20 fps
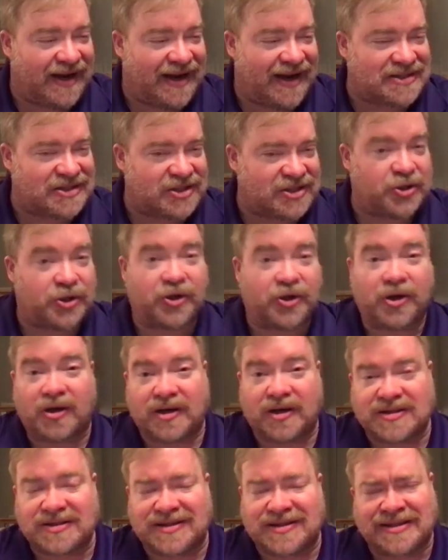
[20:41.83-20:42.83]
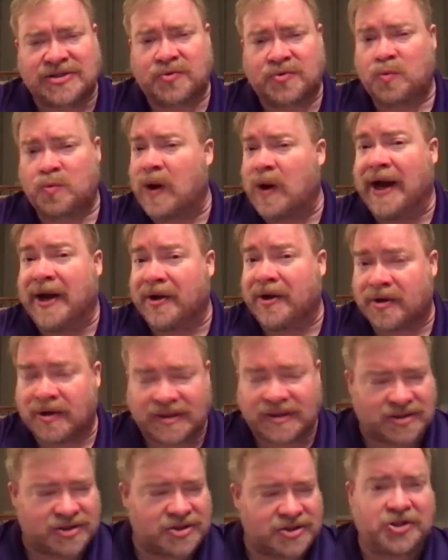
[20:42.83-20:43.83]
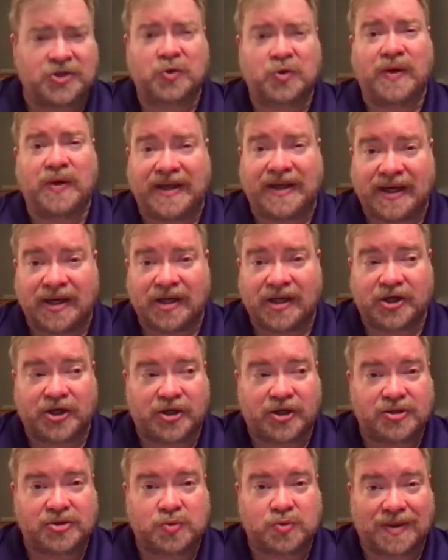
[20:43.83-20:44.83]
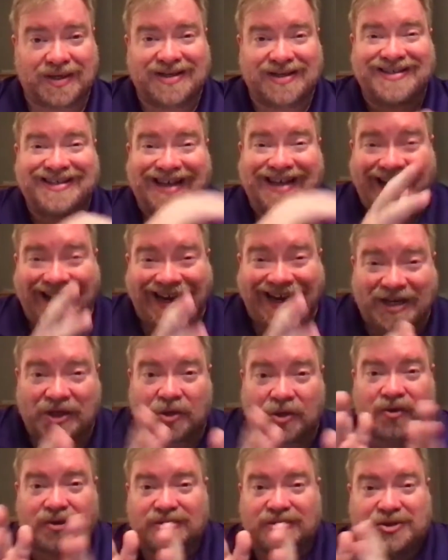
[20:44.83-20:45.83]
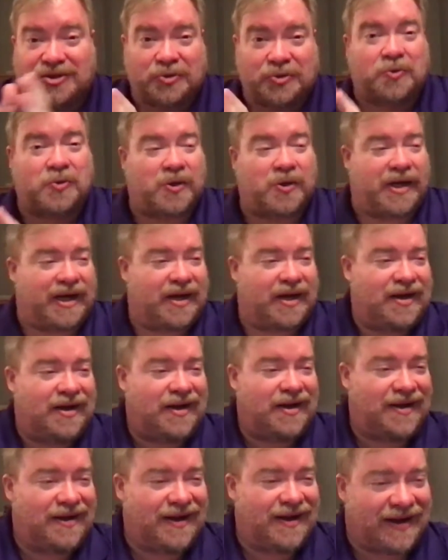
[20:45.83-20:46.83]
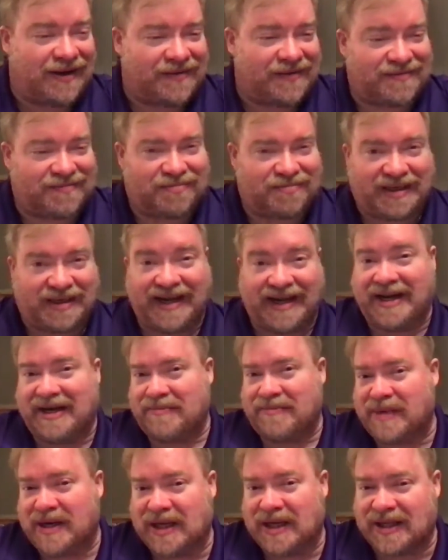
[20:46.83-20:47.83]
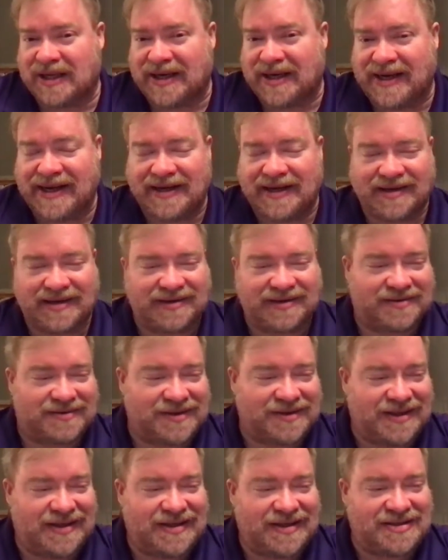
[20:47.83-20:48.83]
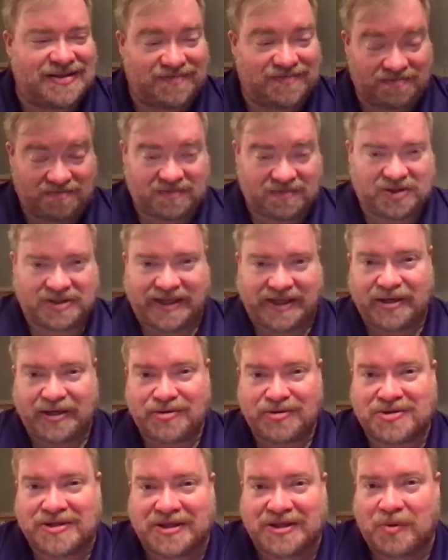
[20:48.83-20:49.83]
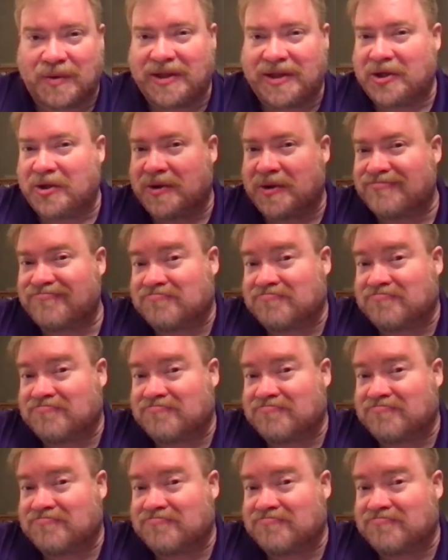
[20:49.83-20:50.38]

as a journalist, as a writer, as a storyteller, you just want to tell the story and beginning, middle, and end, and see who's still with you.